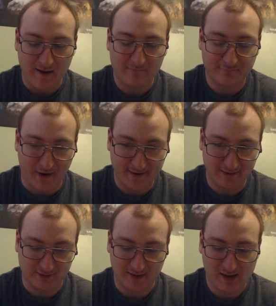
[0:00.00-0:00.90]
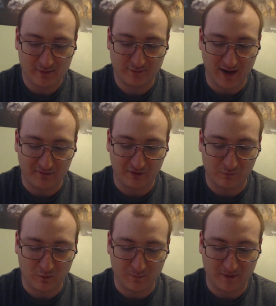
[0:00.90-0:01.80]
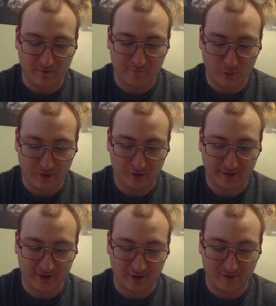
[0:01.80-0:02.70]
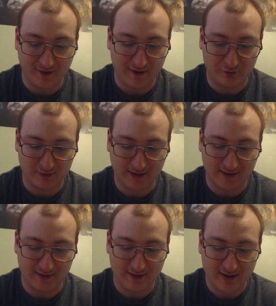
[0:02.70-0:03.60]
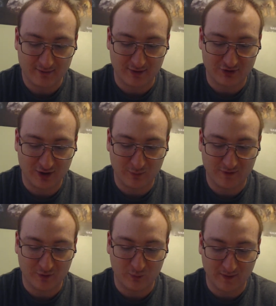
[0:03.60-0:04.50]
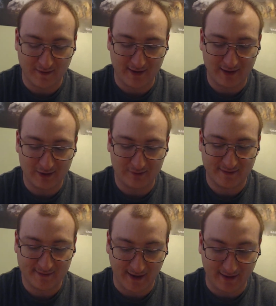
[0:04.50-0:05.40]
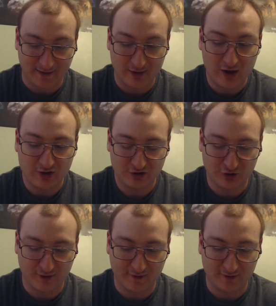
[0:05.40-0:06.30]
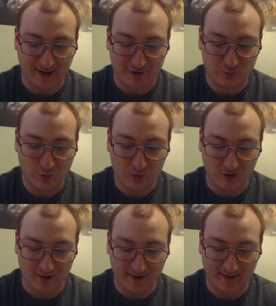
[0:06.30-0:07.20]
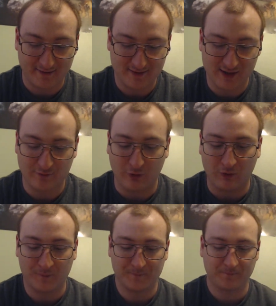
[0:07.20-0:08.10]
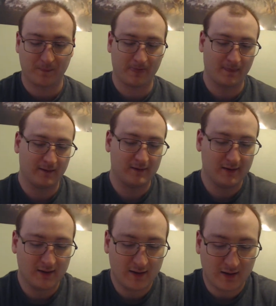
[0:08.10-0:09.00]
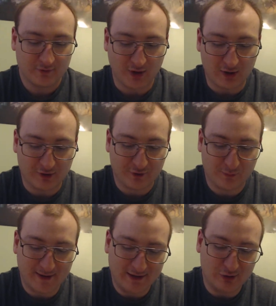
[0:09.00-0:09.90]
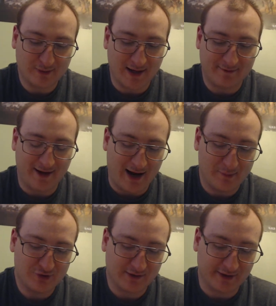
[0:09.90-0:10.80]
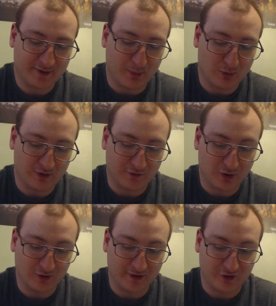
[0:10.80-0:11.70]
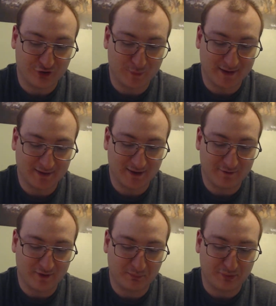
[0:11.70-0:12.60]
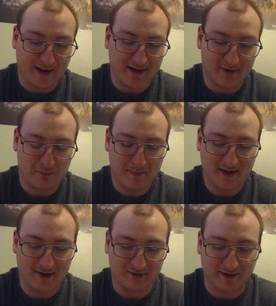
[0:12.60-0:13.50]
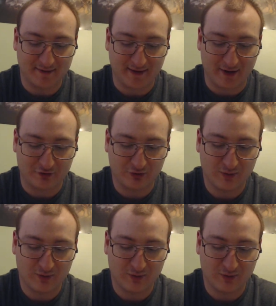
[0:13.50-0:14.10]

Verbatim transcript: Finally, Devon would be the fourth leader if ever needed, since he was the one that killed Satan during the last war against evil. Douglas, we need to locate the object I spoke of earlier so we can leave this planet immediately, said Andrew.